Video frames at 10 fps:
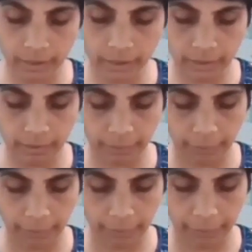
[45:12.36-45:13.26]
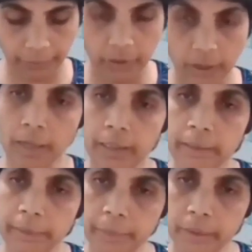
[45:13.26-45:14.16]
is
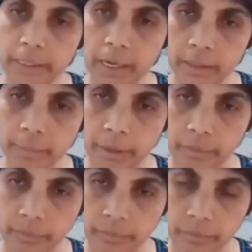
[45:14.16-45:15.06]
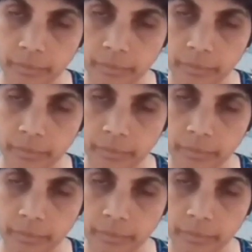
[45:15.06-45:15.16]
Anand, is the Atma.